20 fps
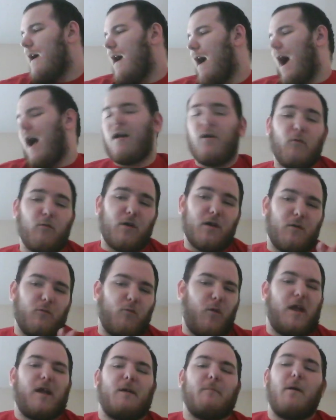I don't want to
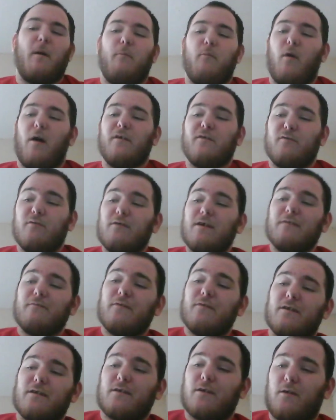wake him up on doing
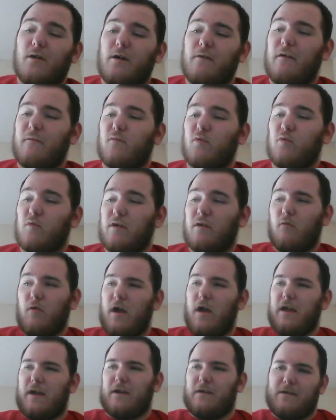this, because I'll be swinging
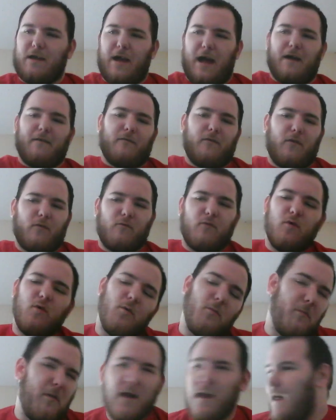awake and out the
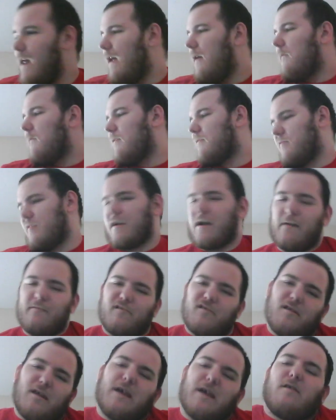room, which I have
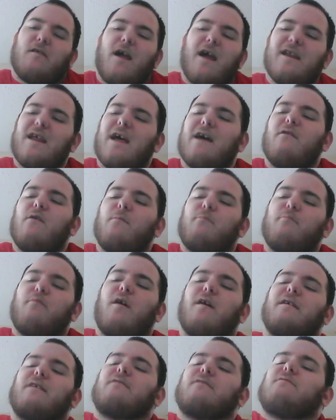to lay in. And I have a
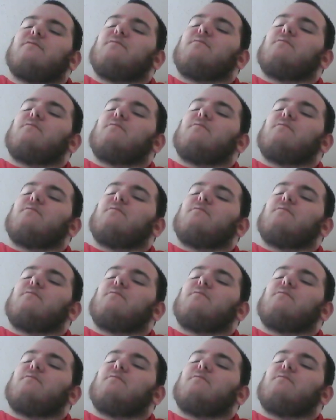product to